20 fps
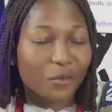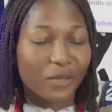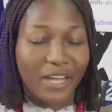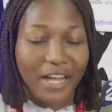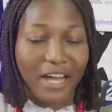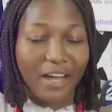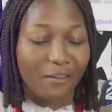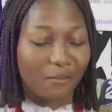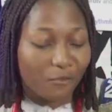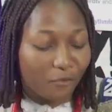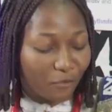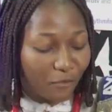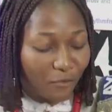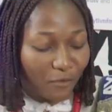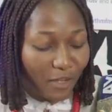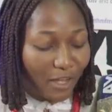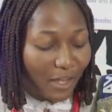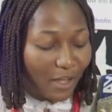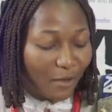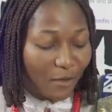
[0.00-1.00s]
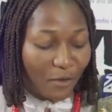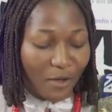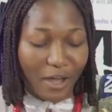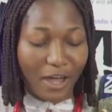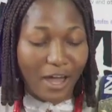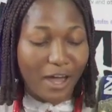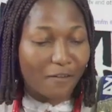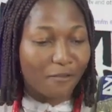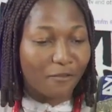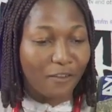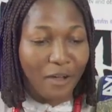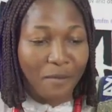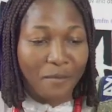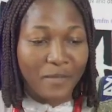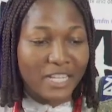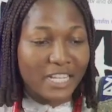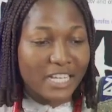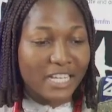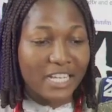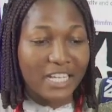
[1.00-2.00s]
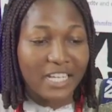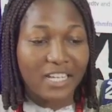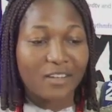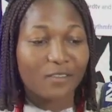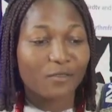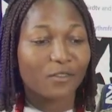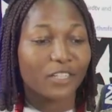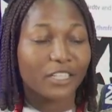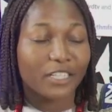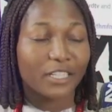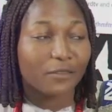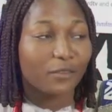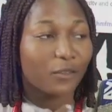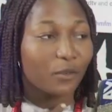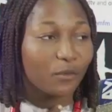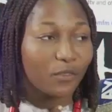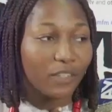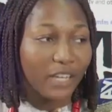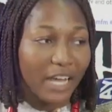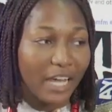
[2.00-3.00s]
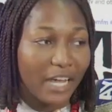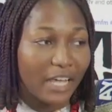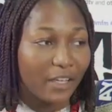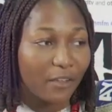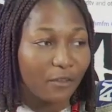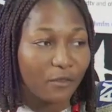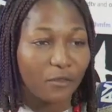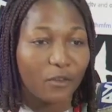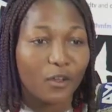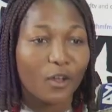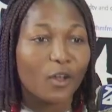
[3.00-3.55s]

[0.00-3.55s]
we have, our family, for the gift of life,